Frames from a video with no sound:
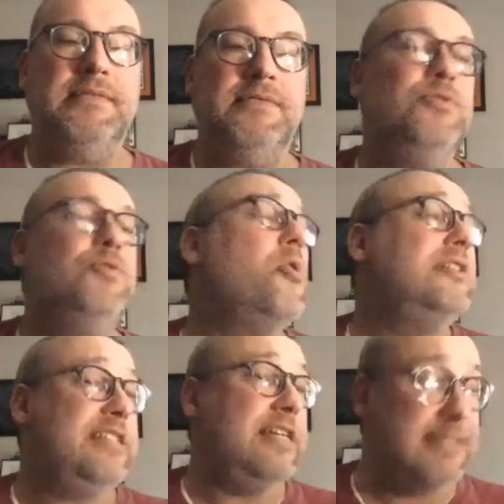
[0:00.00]
your
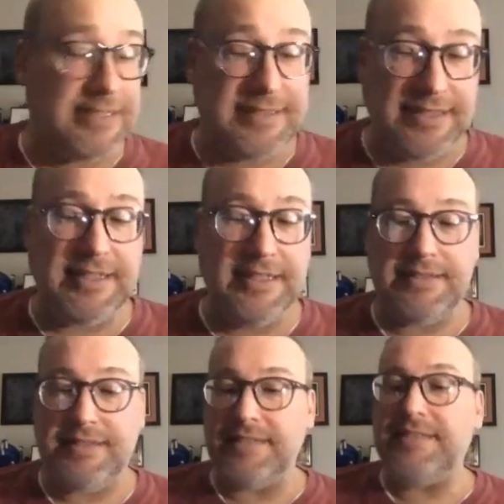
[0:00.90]
Jesus. This is
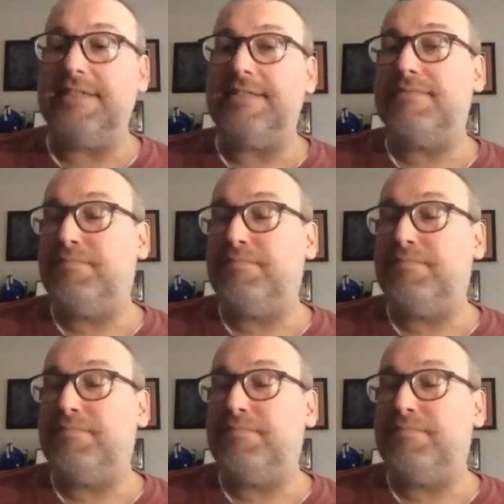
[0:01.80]
this is